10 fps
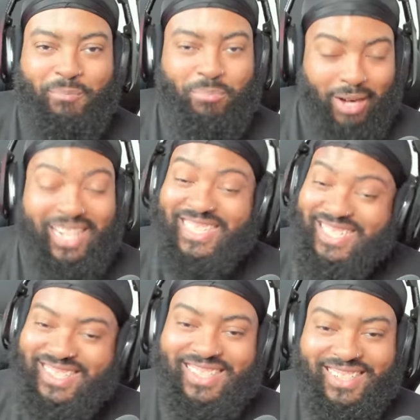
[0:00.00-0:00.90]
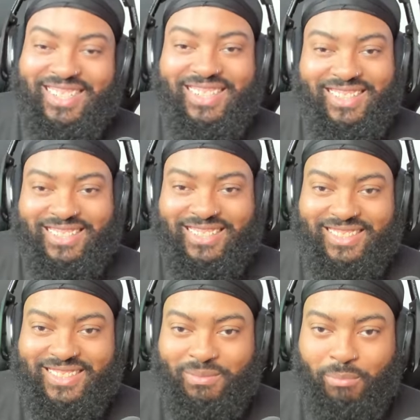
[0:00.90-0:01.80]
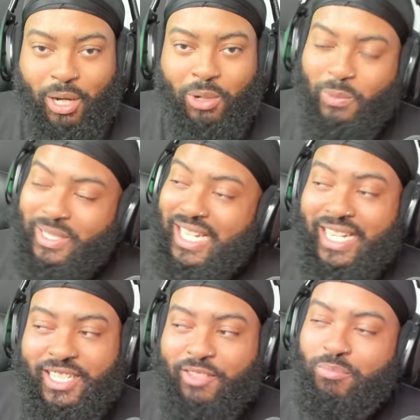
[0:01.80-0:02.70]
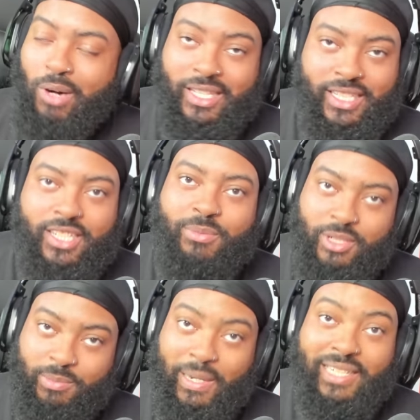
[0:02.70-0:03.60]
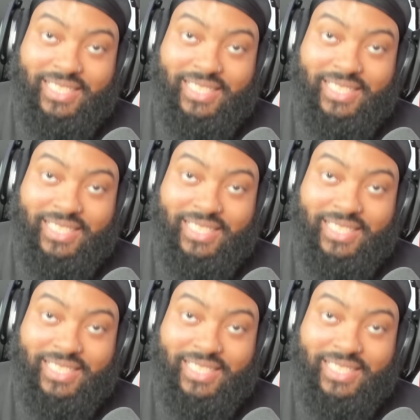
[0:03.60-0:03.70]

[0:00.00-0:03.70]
Brock is... Bro, we got to give Brock his respect.